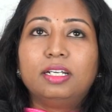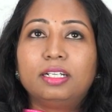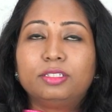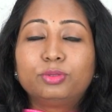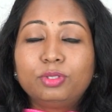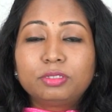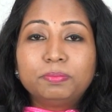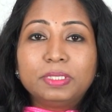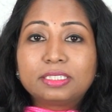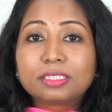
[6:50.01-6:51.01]
And do
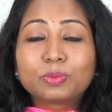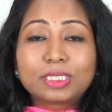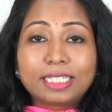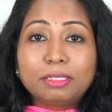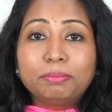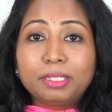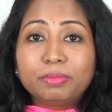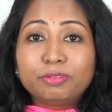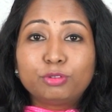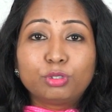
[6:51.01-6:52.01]
not mix it with any
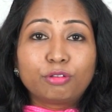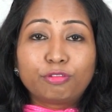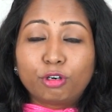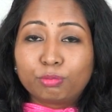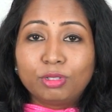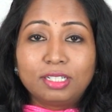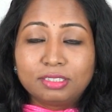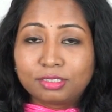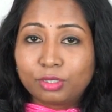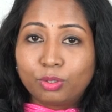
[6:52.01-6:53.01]
baby food or formula,
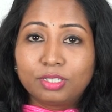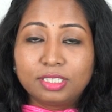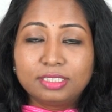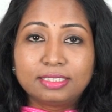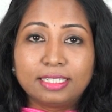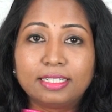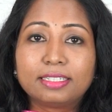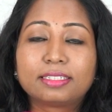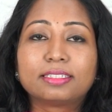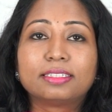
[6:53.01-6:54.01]
as I already
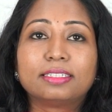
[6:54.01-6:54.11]
said.